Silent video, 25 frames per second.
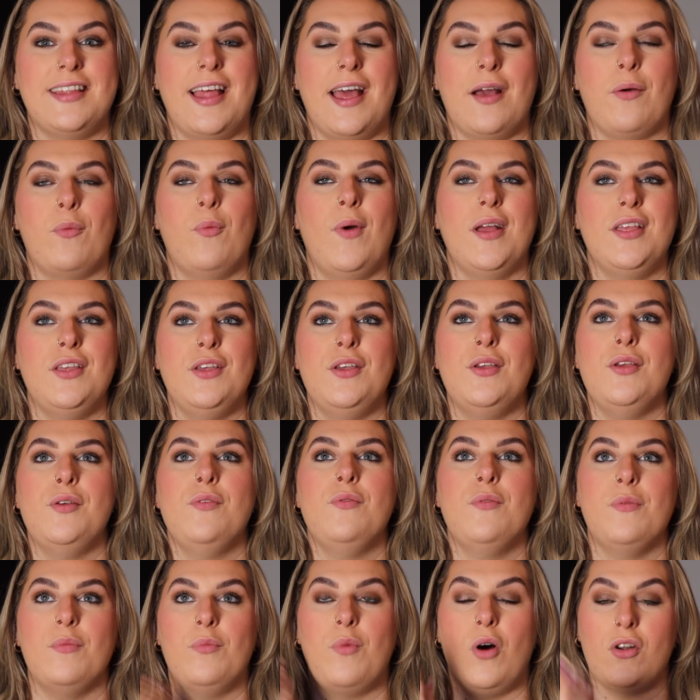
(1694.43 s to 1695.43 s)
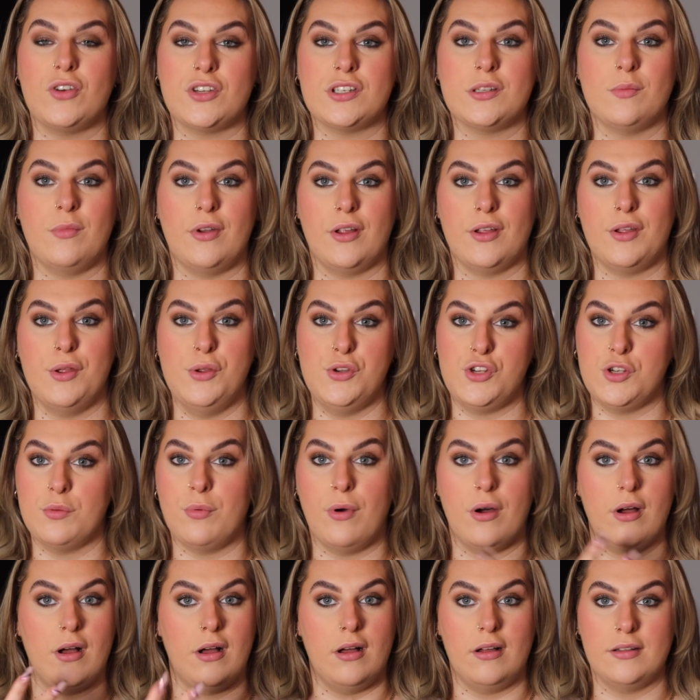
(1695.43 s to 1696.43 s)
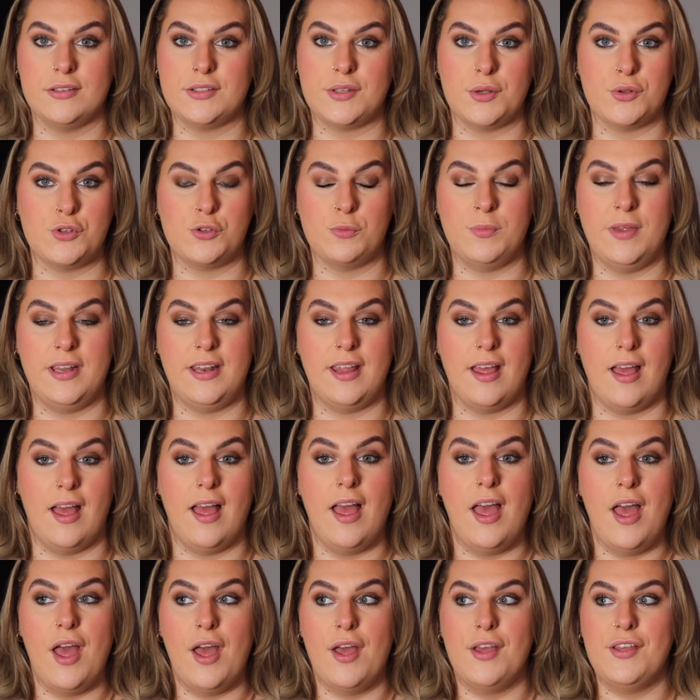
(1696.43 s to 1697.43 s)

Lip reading: like when you watch someone on YouTube or on social media,